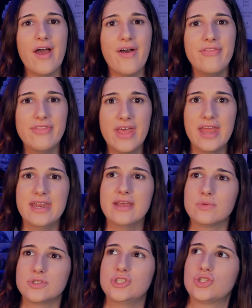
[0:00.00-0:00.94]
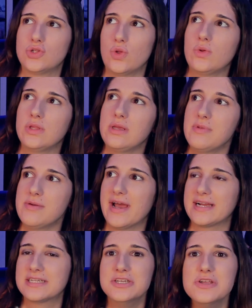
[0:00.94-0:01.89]
And then it would slowly be
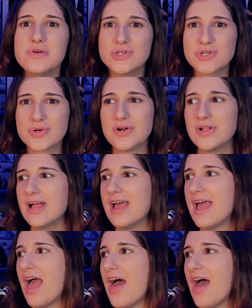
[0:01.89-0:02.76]
back to neutral